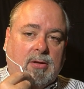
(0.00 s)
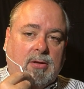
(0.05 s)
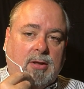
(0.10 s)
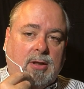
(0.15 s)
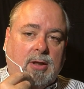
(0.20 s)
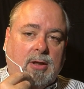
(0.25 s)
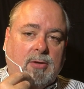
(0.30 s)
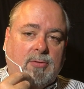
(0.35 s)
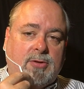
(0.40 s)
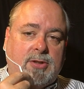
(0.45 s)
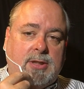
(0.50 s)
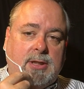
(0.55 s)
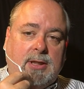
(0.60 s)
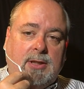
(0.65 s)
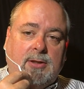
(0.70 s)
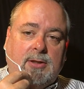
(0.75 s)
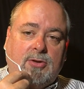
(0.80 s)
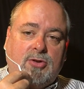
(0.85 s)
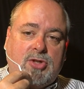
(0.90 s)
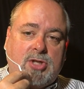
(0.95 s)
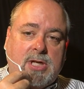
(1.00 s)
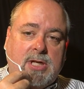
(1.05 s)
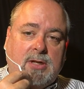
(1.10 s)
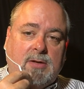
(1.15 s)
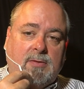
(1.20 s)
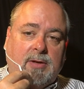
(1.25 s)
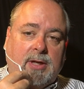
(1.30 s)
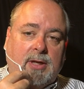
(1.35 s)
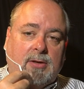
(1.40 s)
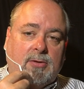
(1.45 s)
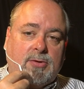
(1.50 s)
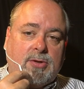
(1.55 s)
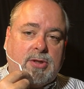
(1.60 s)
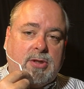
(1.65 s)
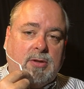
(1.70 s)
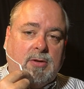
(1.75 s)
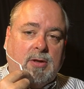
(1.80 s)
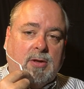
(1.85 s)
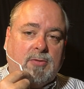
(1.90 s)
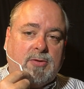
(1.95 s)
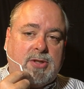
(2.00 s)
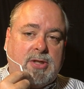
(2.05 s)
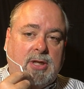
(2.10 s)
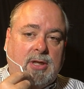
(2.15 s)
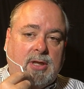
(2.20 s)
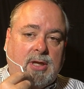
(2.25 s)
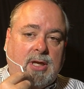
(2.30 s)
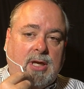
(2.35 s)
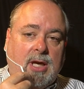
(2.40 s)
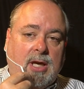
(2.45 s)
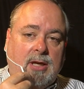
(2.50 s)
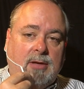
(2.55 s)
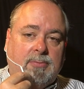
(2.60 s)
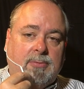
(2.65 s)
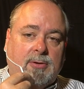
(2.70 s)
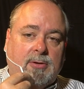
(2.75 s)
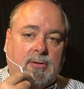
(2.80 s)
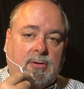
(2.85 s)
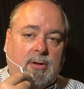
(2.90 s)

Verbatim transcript: You don't see the generators. You don't see the cable.